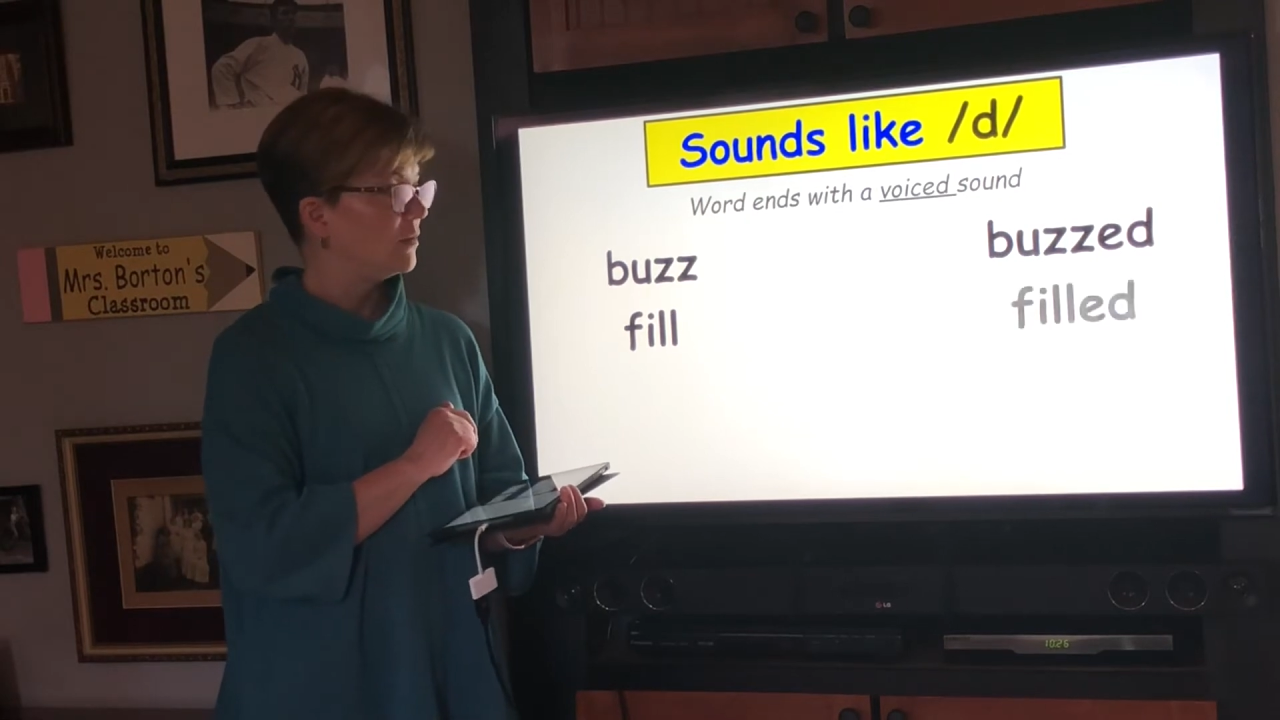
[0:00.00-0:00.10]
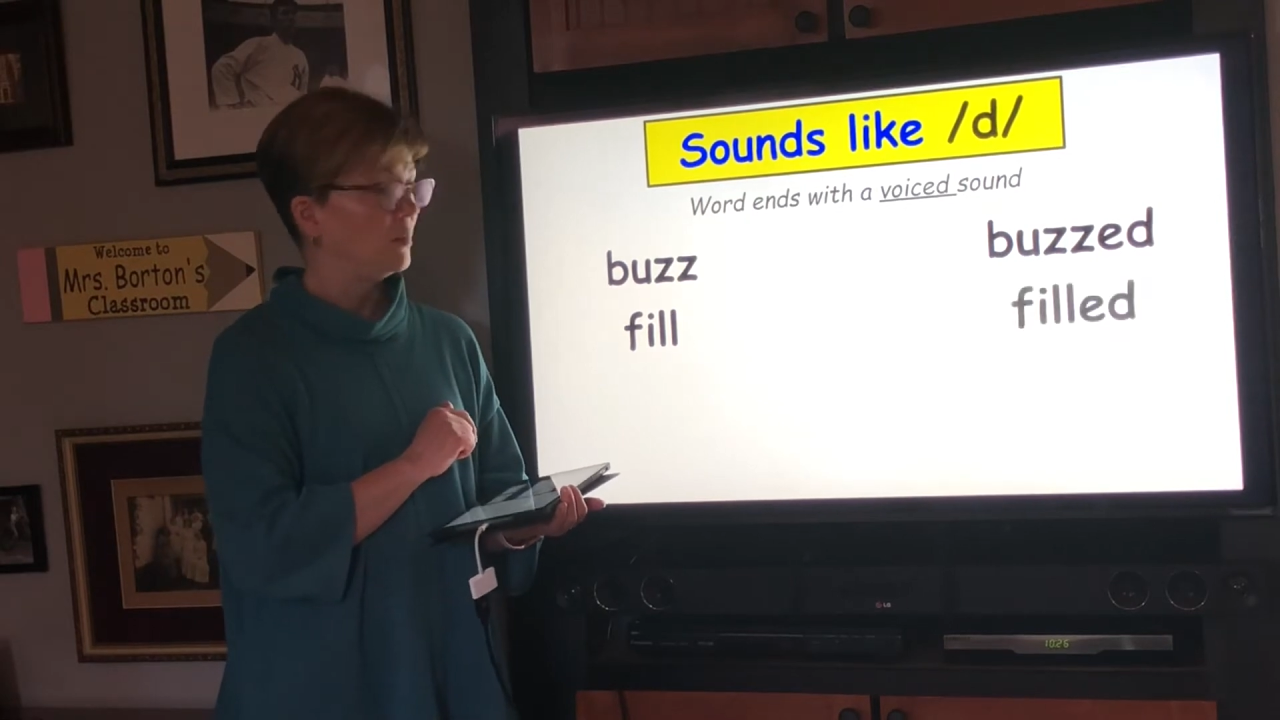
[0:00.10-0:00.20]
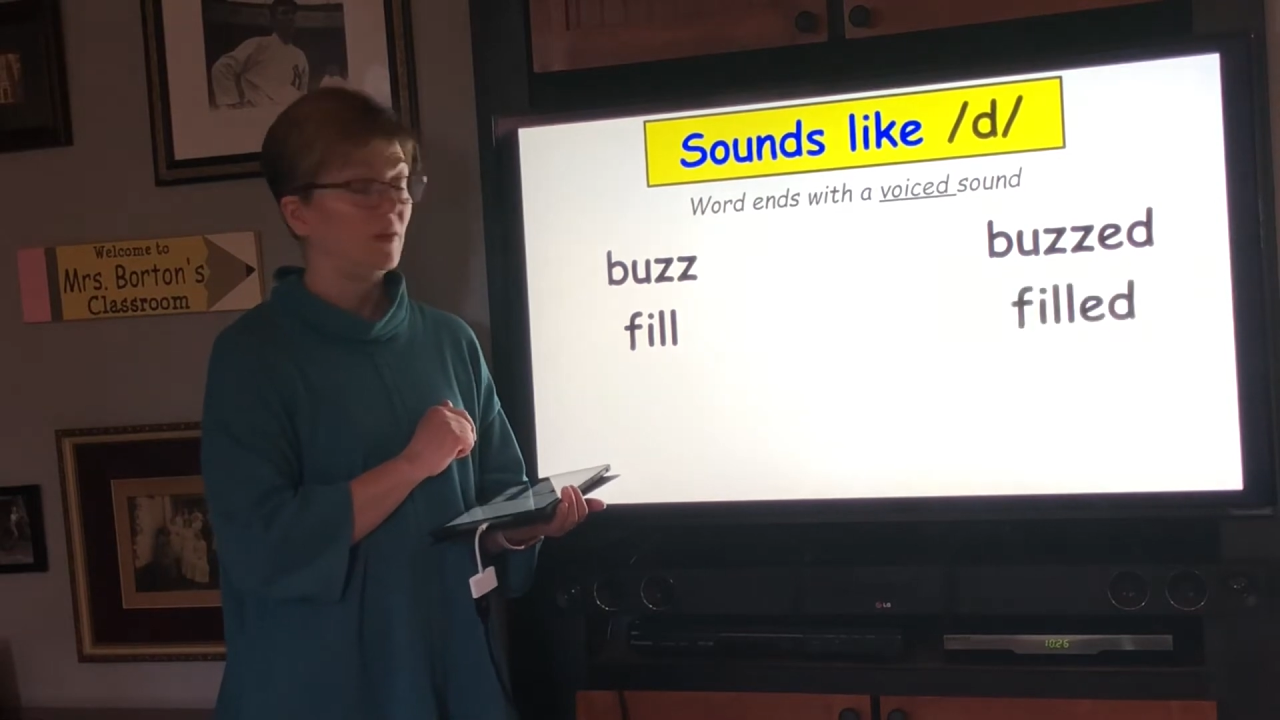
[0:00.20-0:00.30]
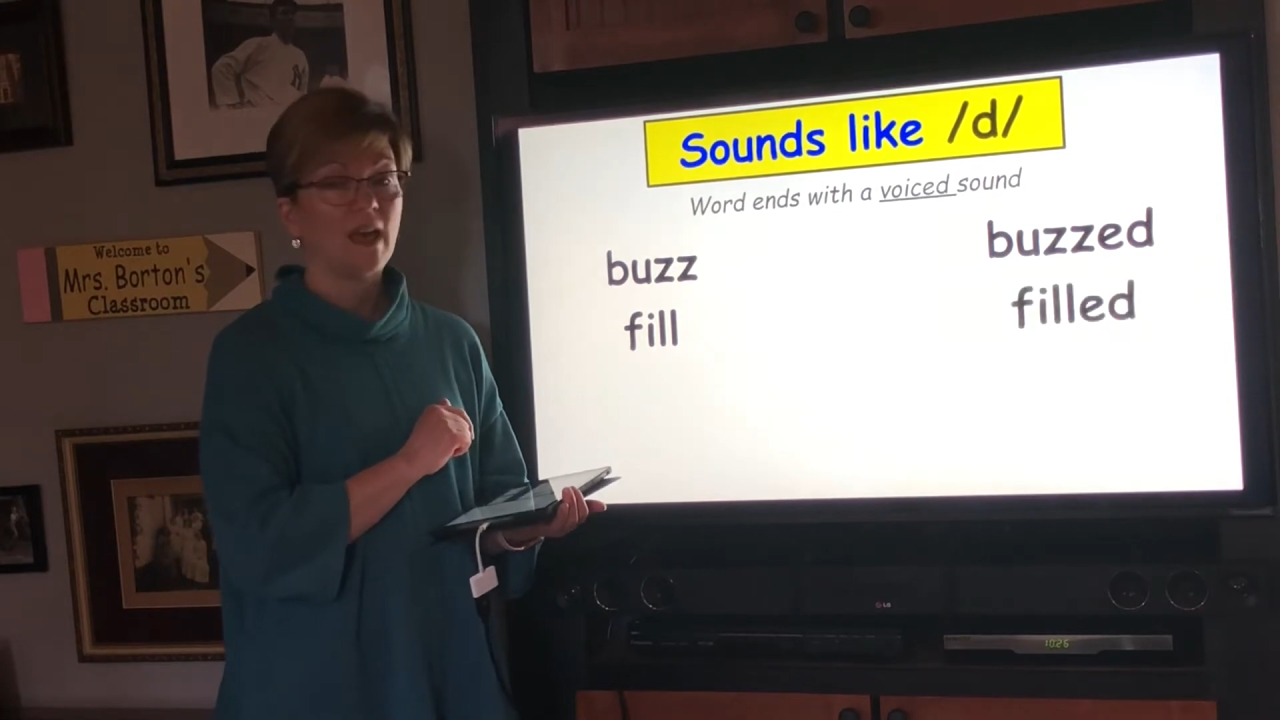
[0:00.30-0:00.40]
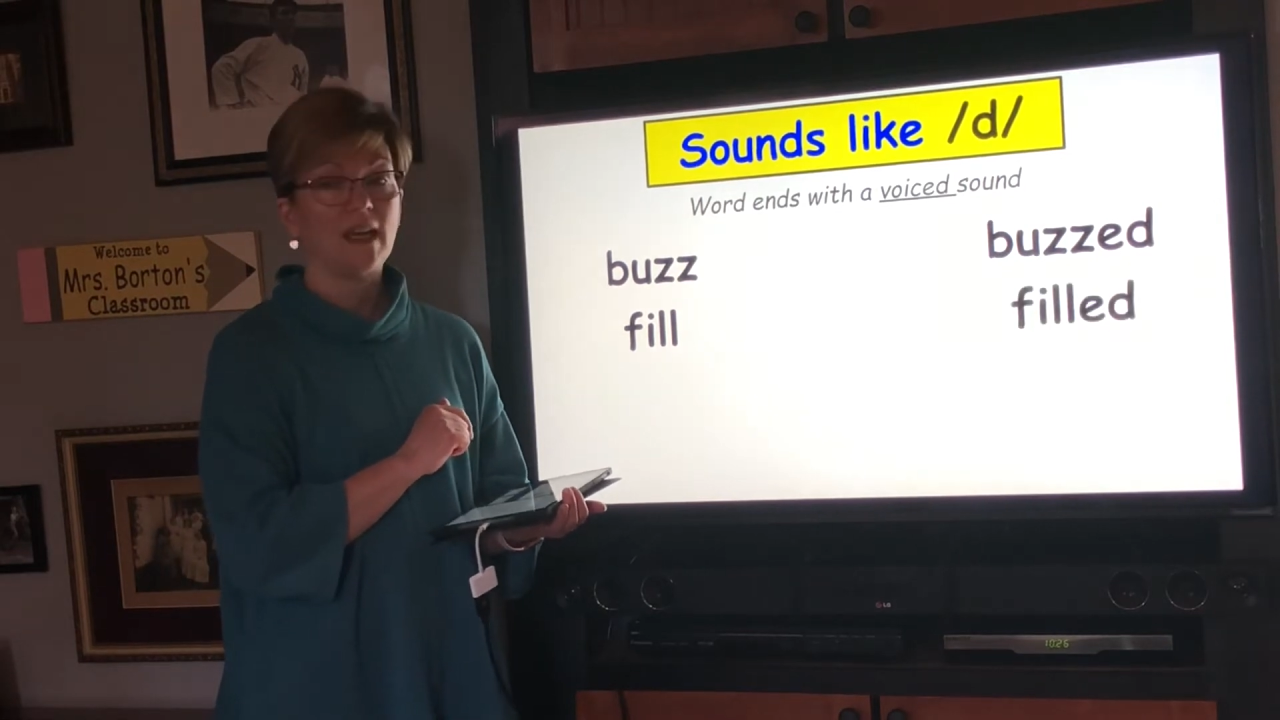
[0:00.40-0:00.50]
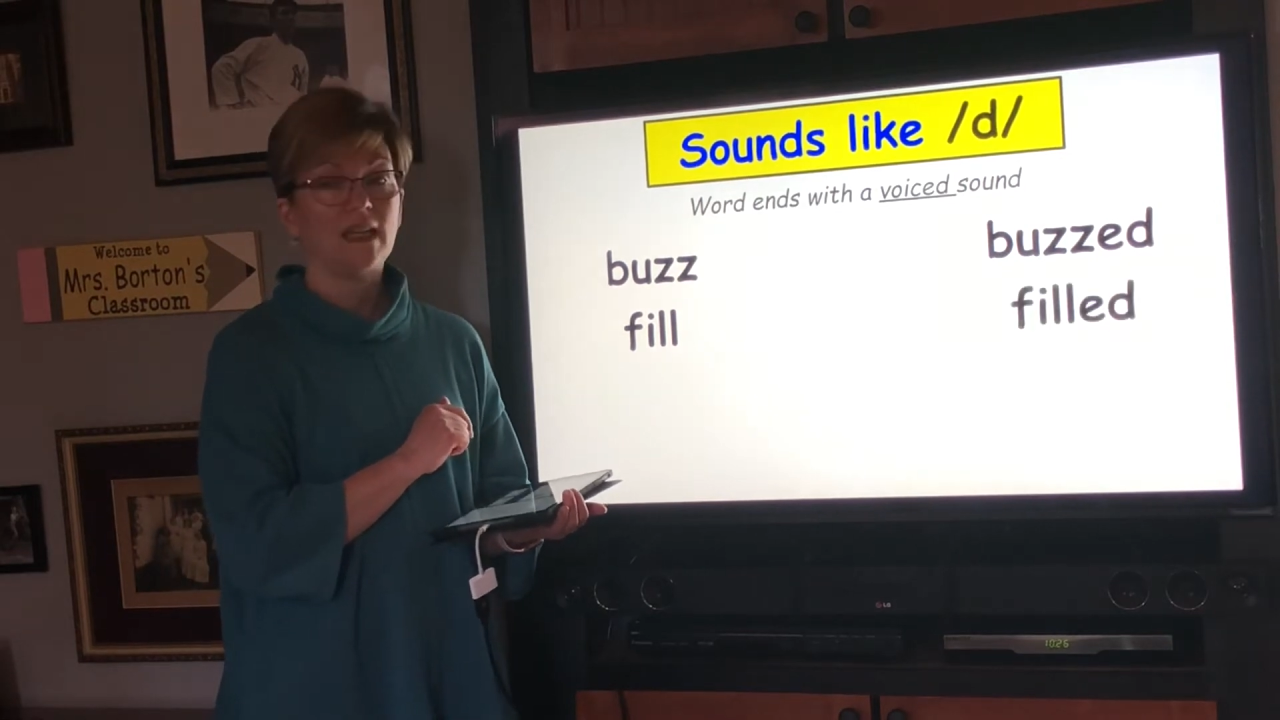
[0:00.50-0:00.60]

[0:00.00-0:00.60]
put that